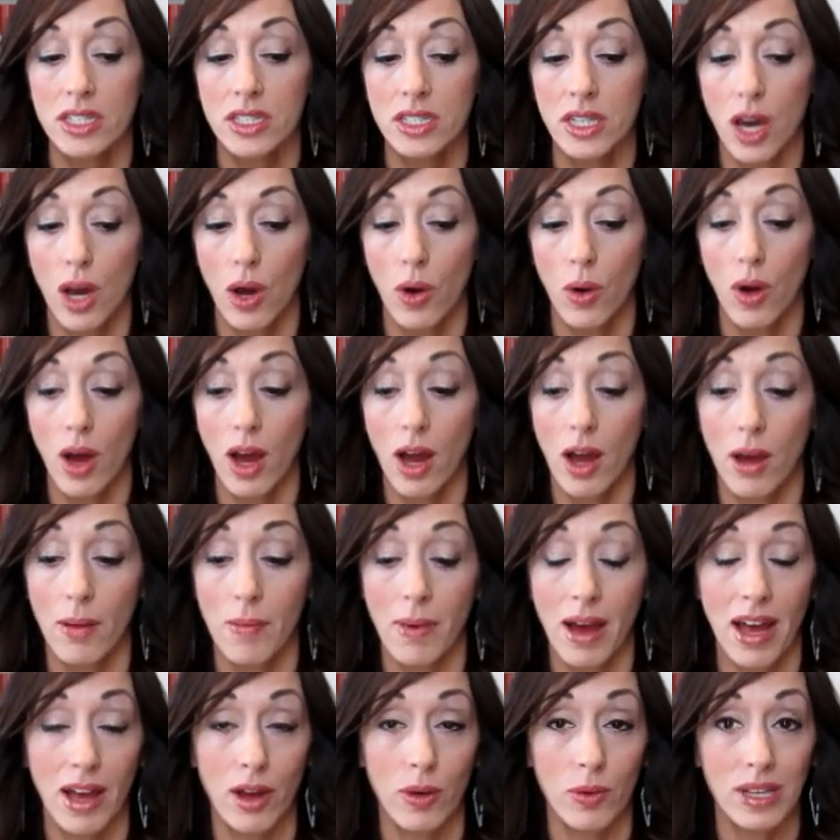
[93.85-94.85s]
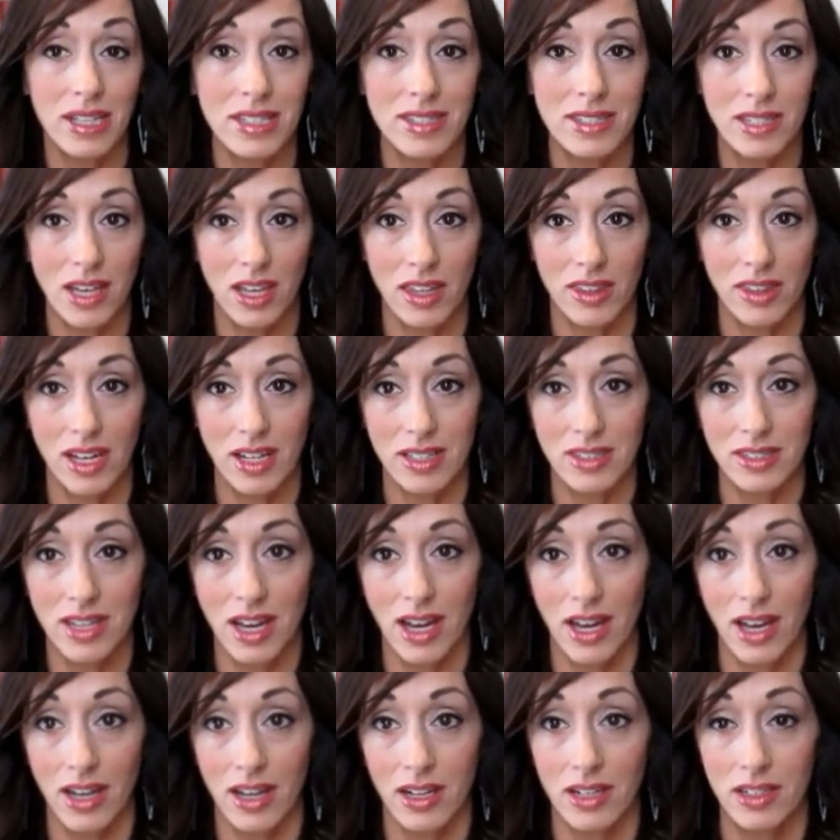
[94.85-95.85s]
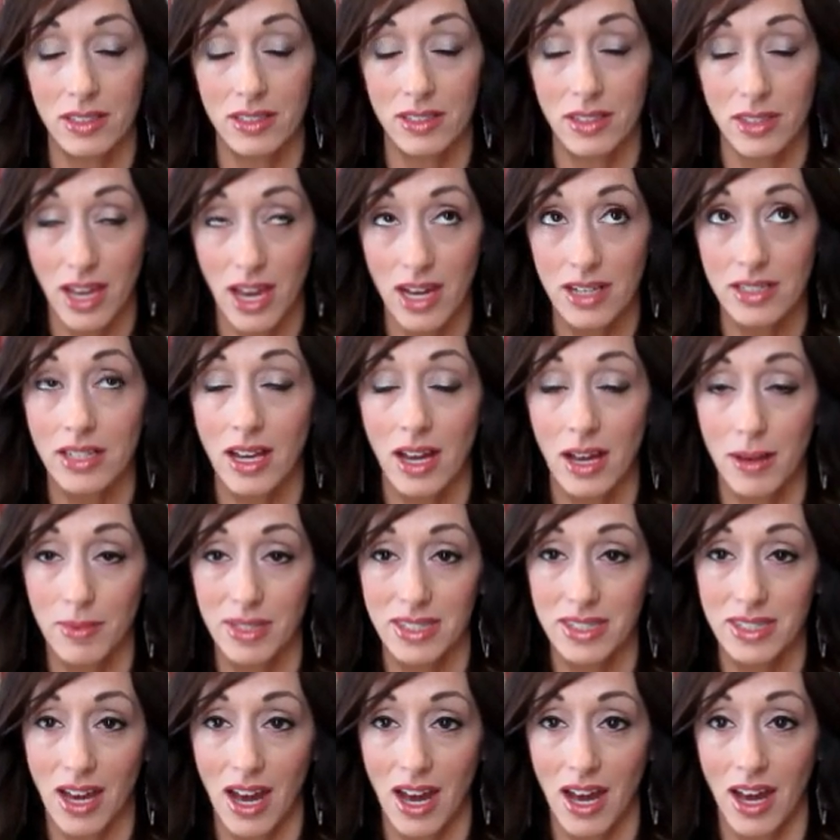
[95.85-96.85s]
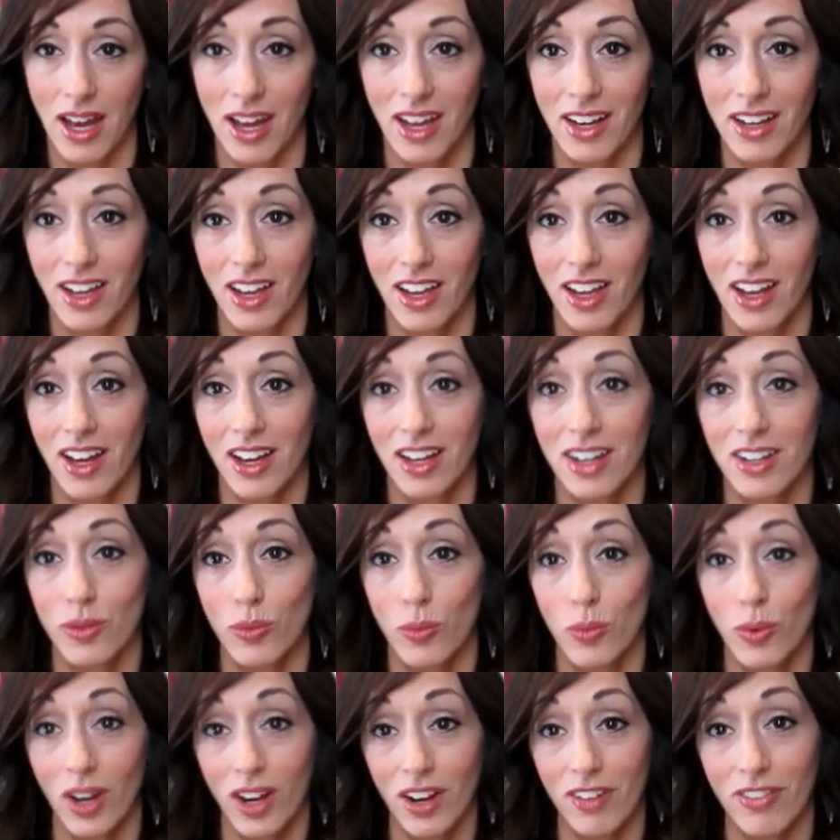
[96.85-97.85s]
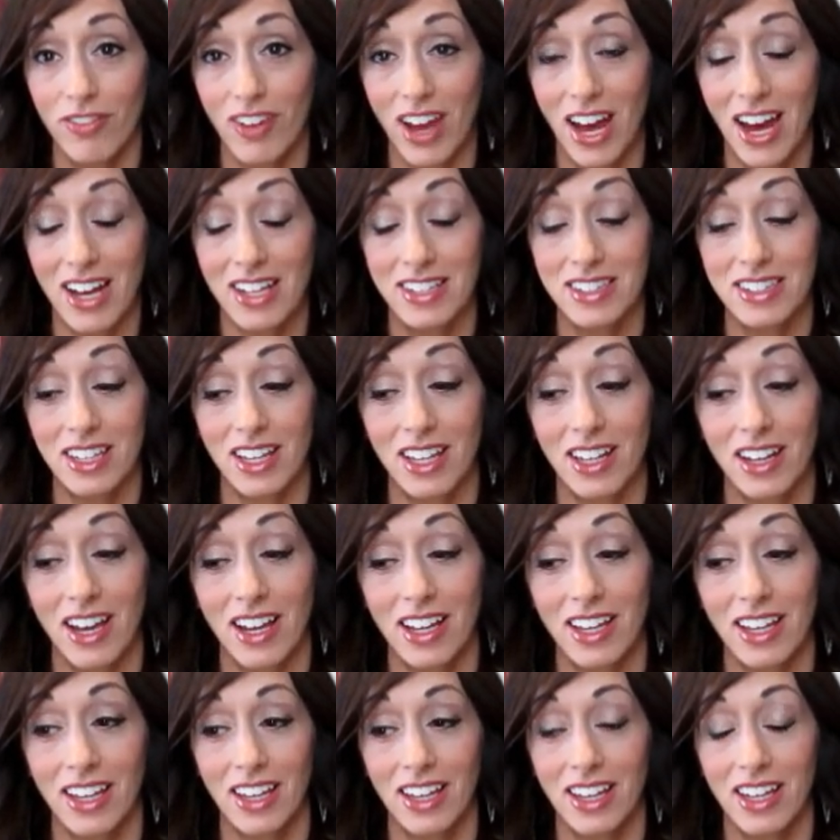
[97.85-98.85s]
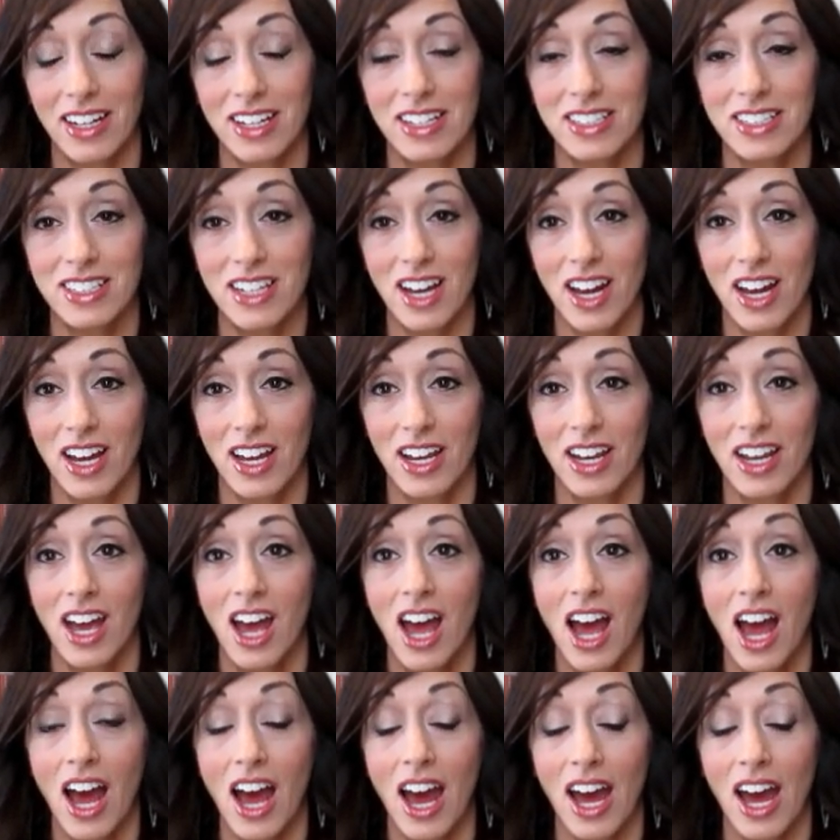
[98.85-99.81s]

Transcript: So um, I always set that side that time aside and work fast and I can get it done.